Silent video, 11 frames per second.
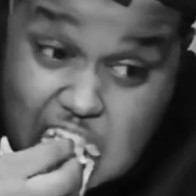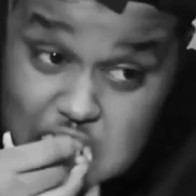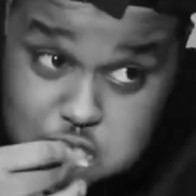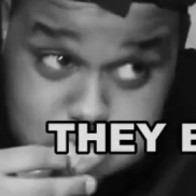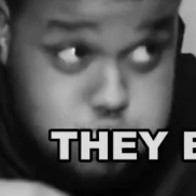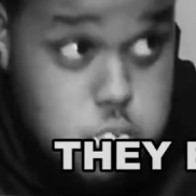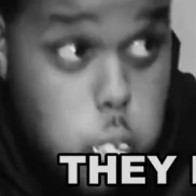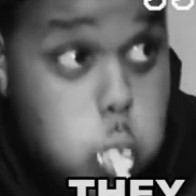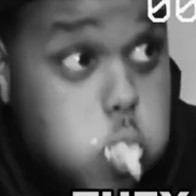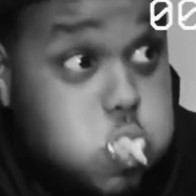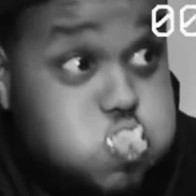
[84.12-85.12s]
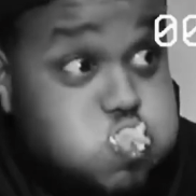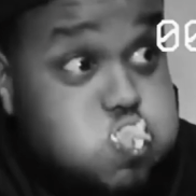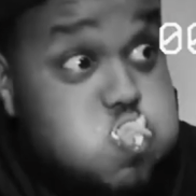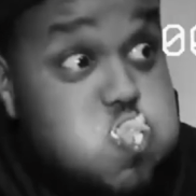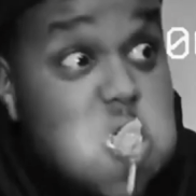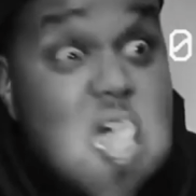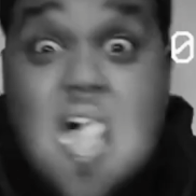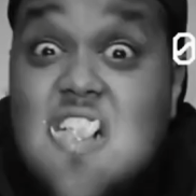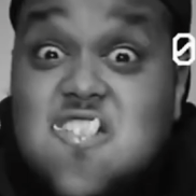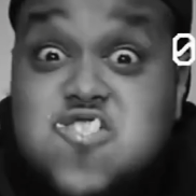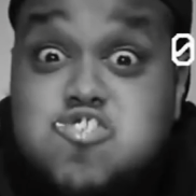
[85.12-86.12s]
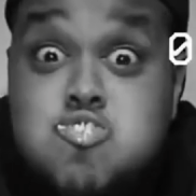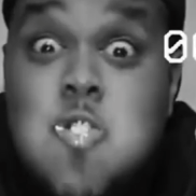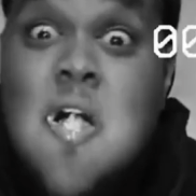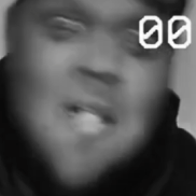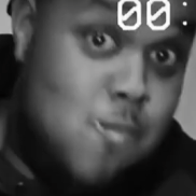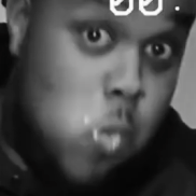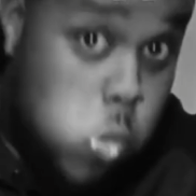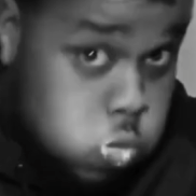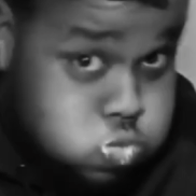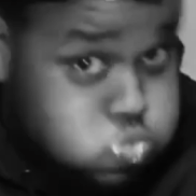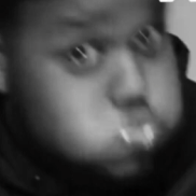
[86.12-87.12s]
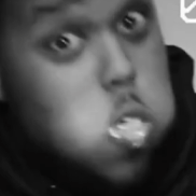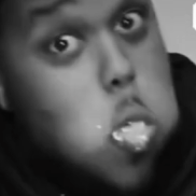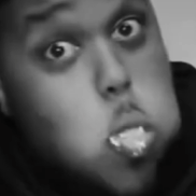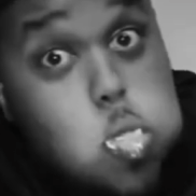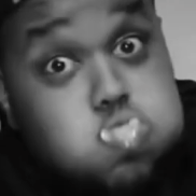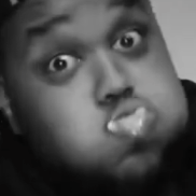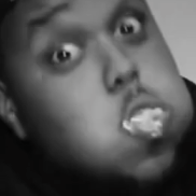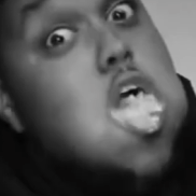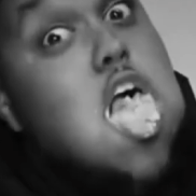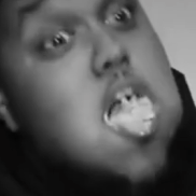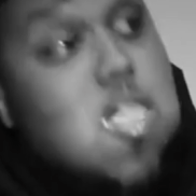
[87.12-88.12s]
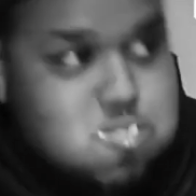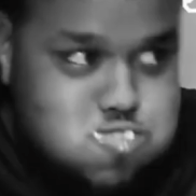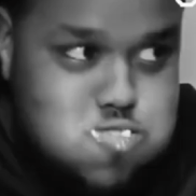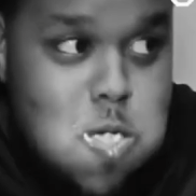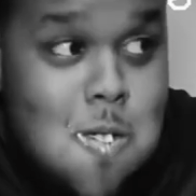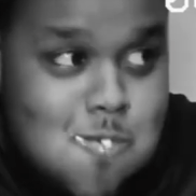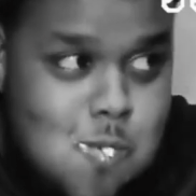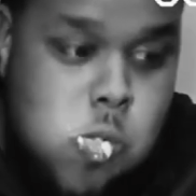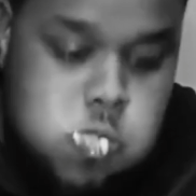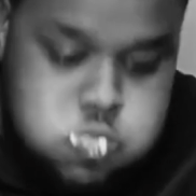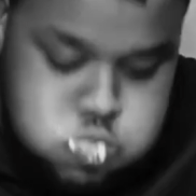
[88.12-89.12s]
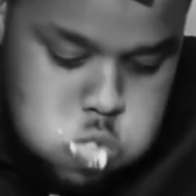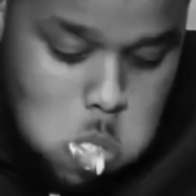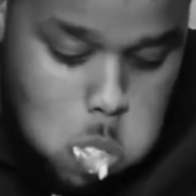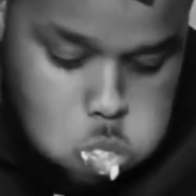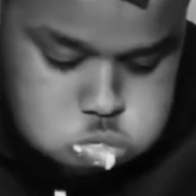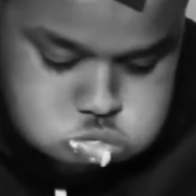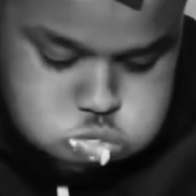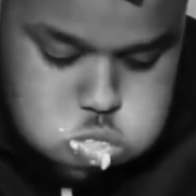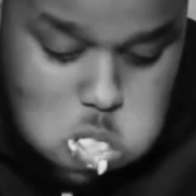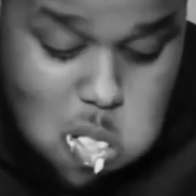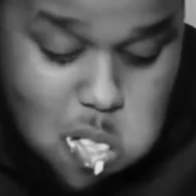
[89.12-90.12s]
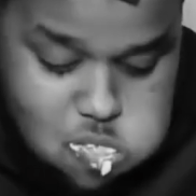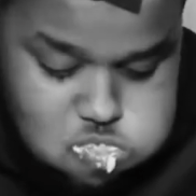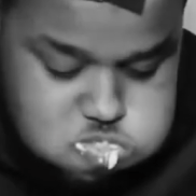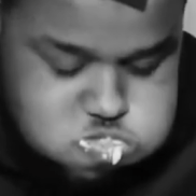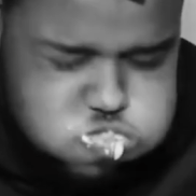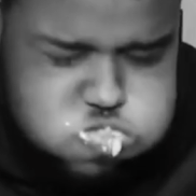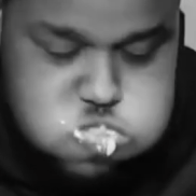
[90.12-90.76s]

They eat a lot of food, bro. They just keep munching and munching and belly's expanding. Homeostasis taking place, and now they look the